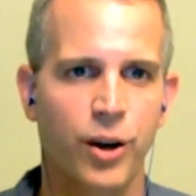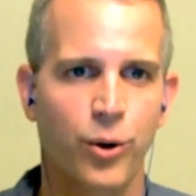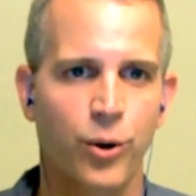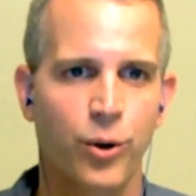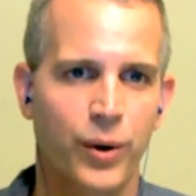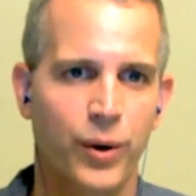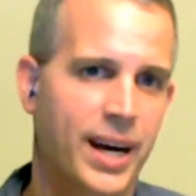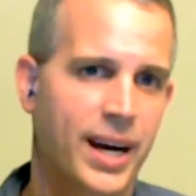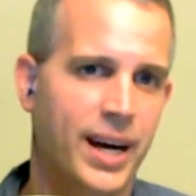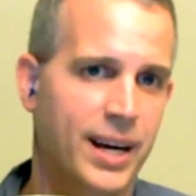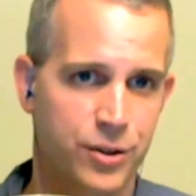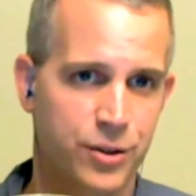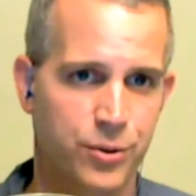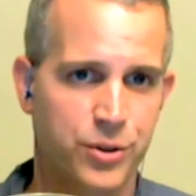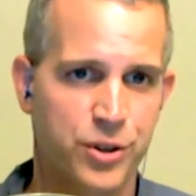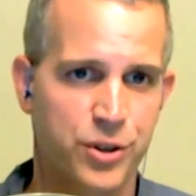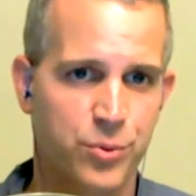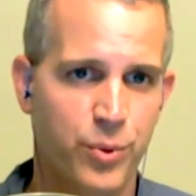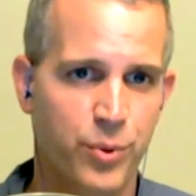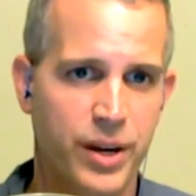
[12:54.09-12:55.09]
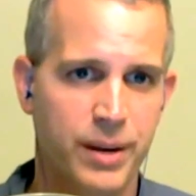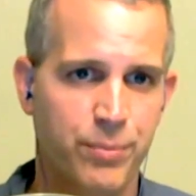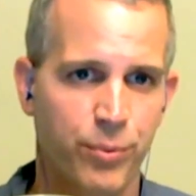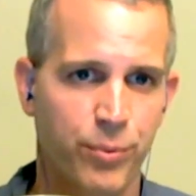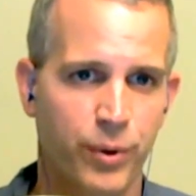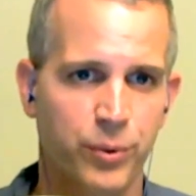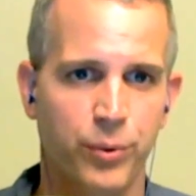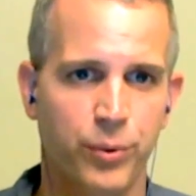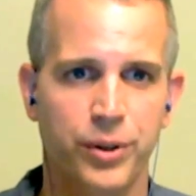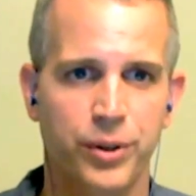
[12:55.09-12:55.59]
We can't do sweep
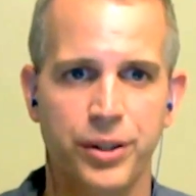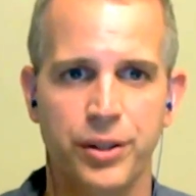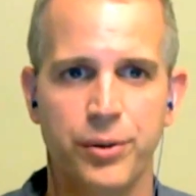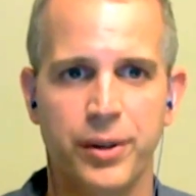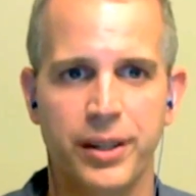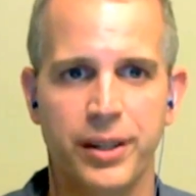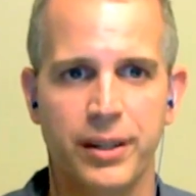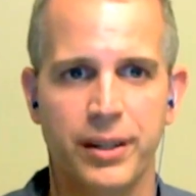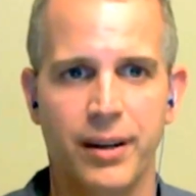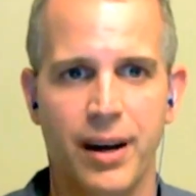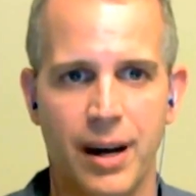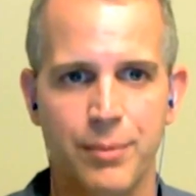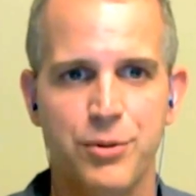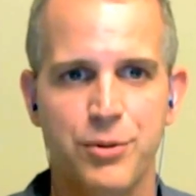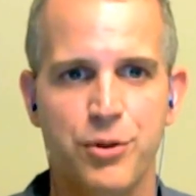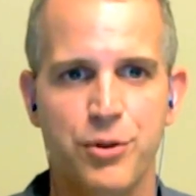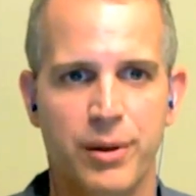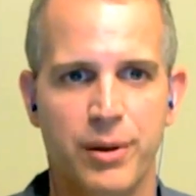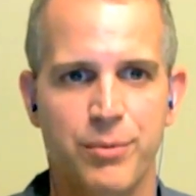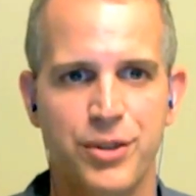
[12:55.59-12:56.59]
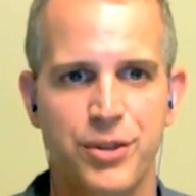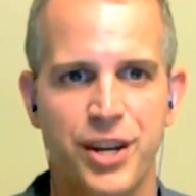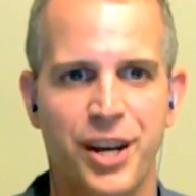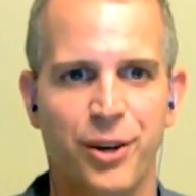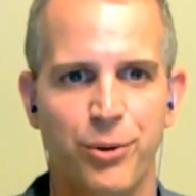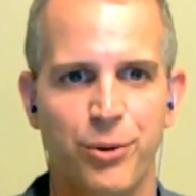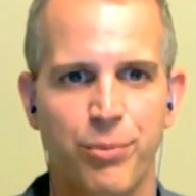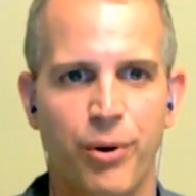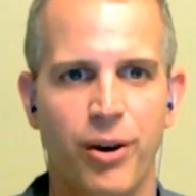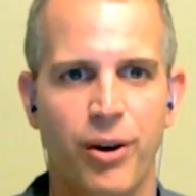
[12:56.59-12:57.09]
when we're doing upstream
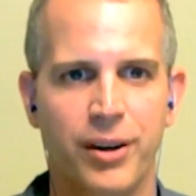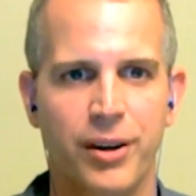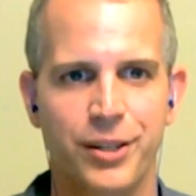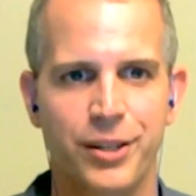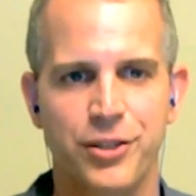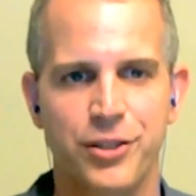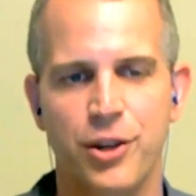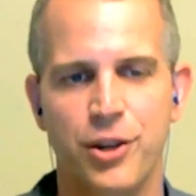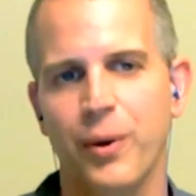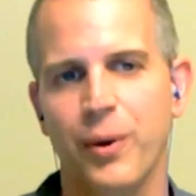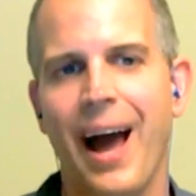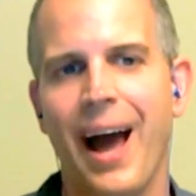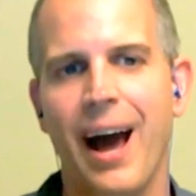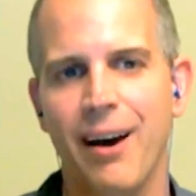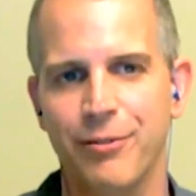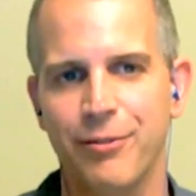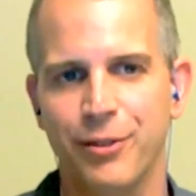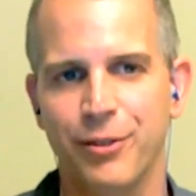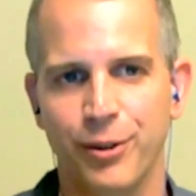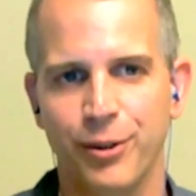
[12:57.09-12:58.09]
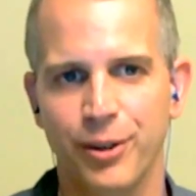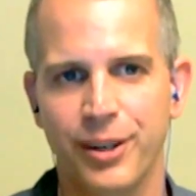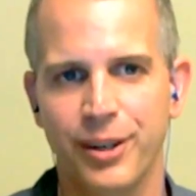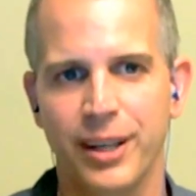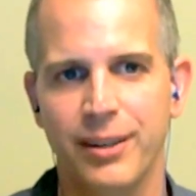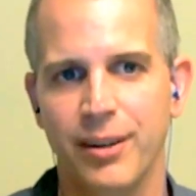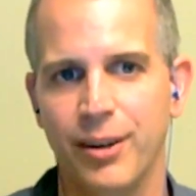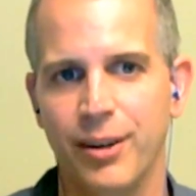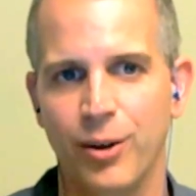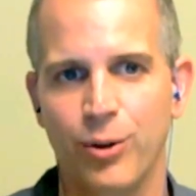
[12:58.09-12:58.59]
channel bonding, so we have to look
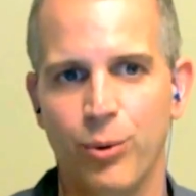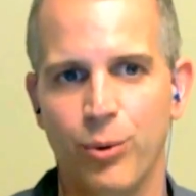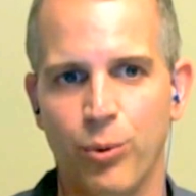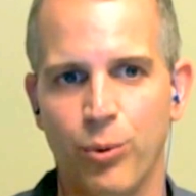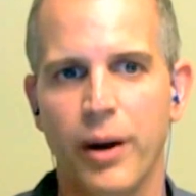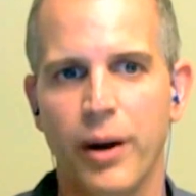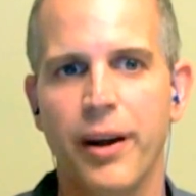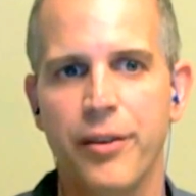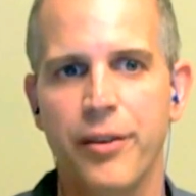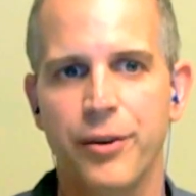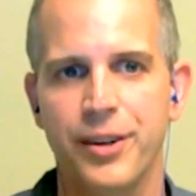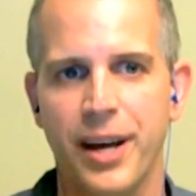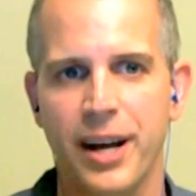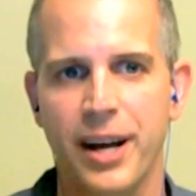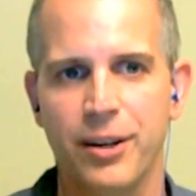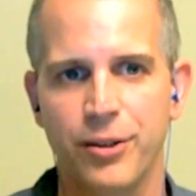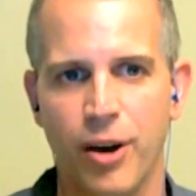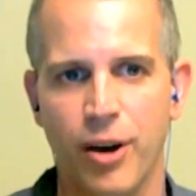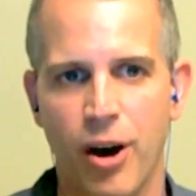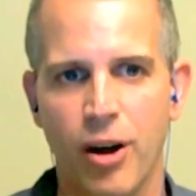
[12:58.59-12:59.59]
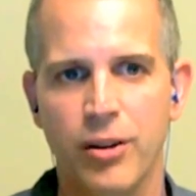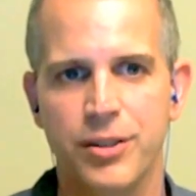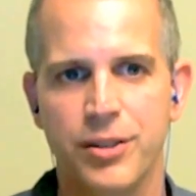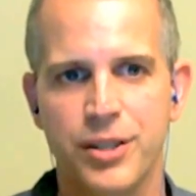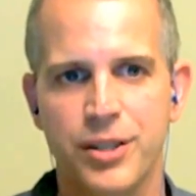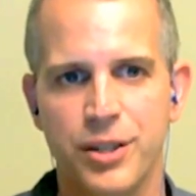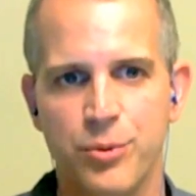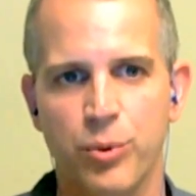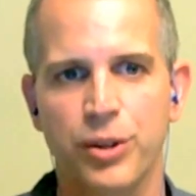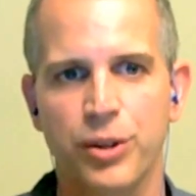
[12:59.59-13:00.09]
at what other
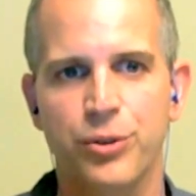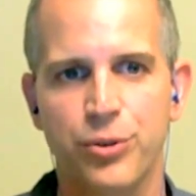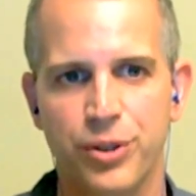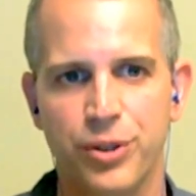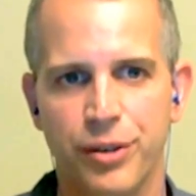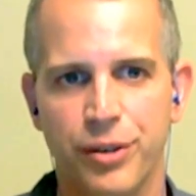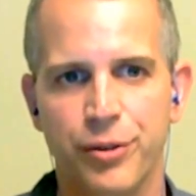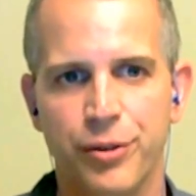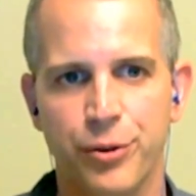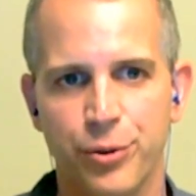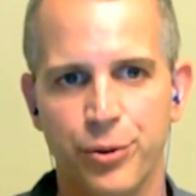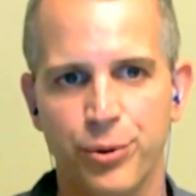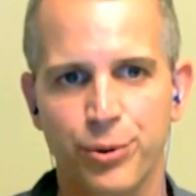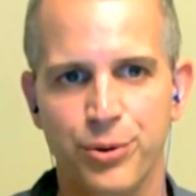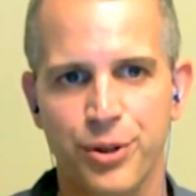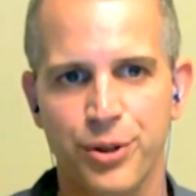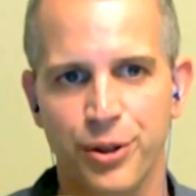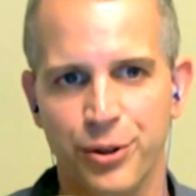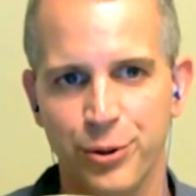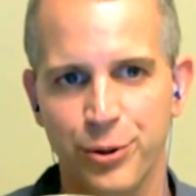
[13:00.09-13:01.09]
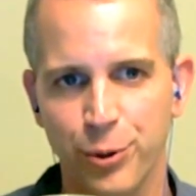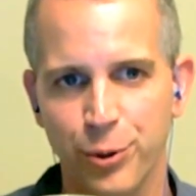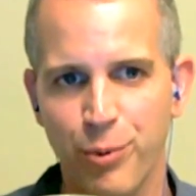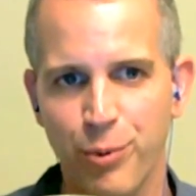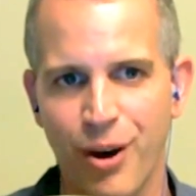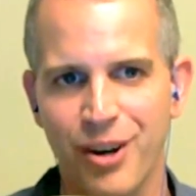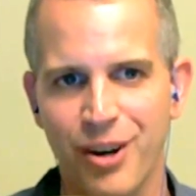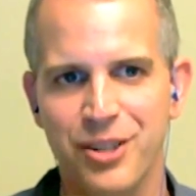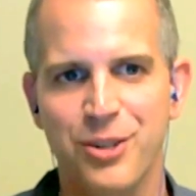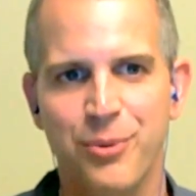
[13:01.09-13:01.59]
technologies, what different tools in our
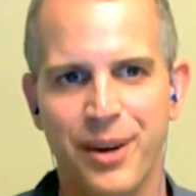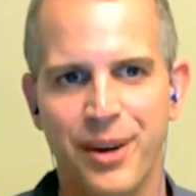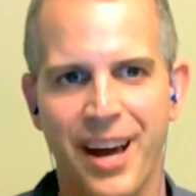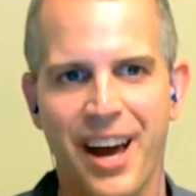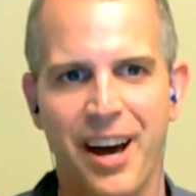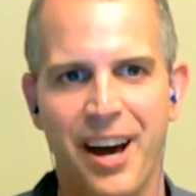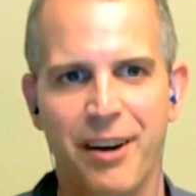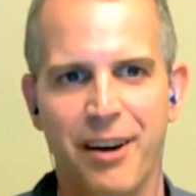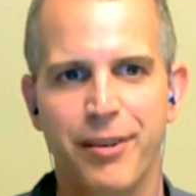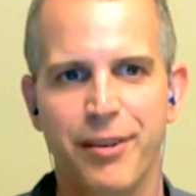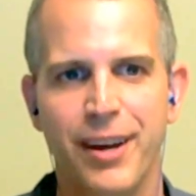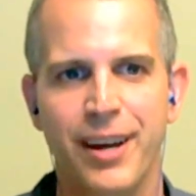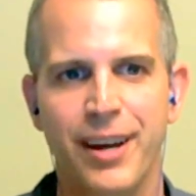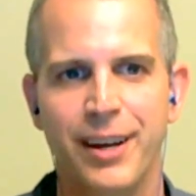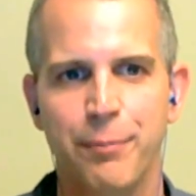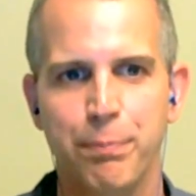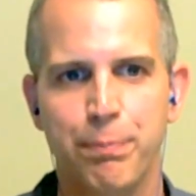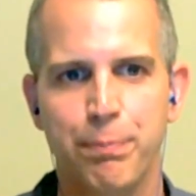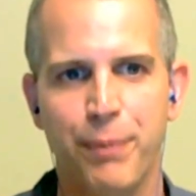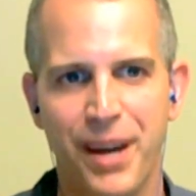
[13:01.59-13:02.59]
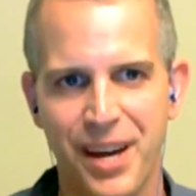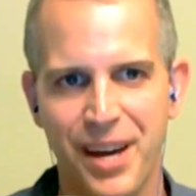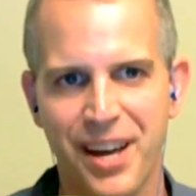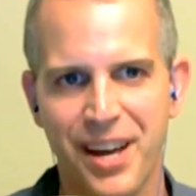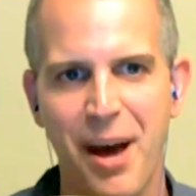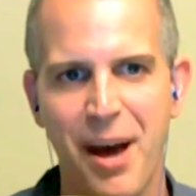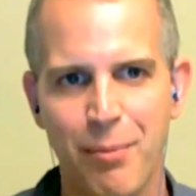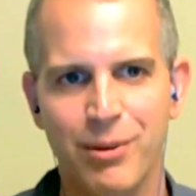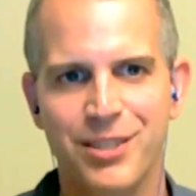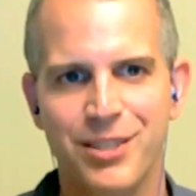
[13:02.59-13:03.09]
toolbox do we have.
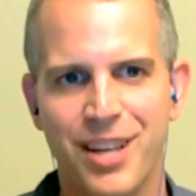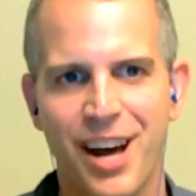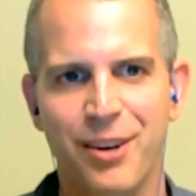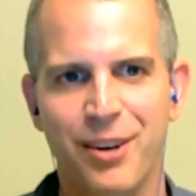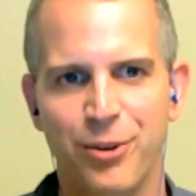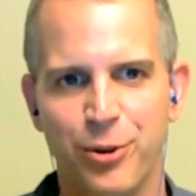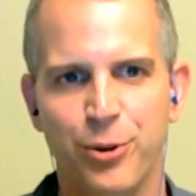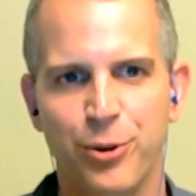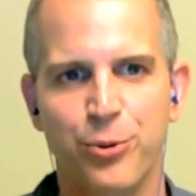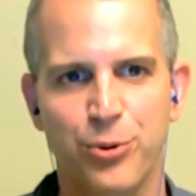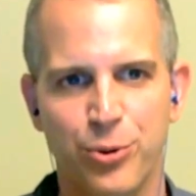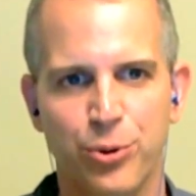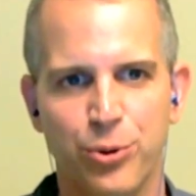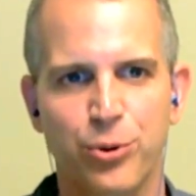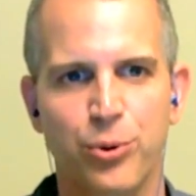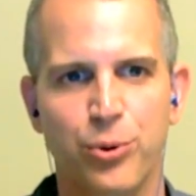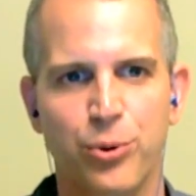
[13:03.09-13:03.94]
PNM is that new tool in